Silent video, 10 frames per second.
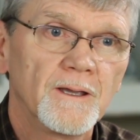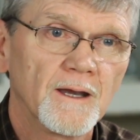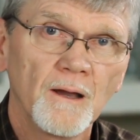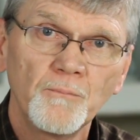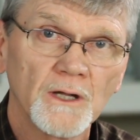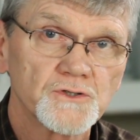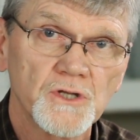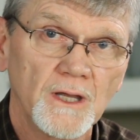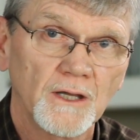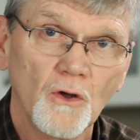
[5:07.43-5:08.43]
And I'm not
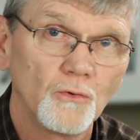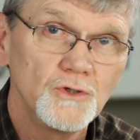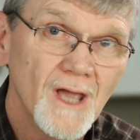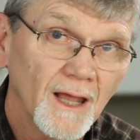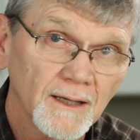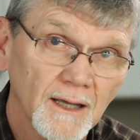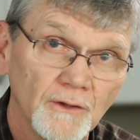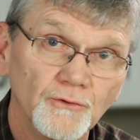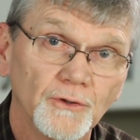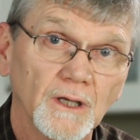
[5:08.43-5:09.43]
saying go yelling
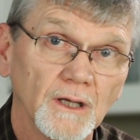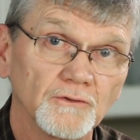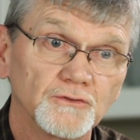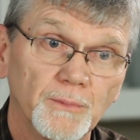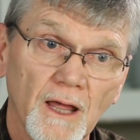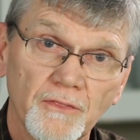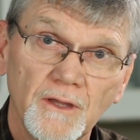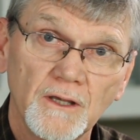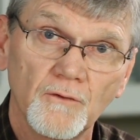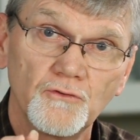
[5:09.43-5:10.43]
at your kids, but I
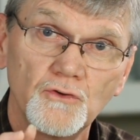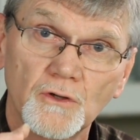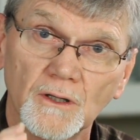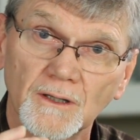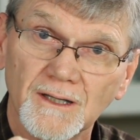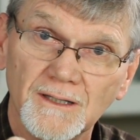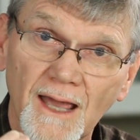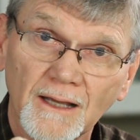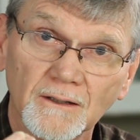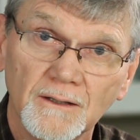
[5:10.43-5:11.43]
think if you can
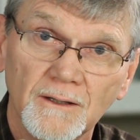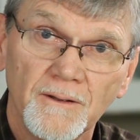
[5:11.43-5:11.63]
connect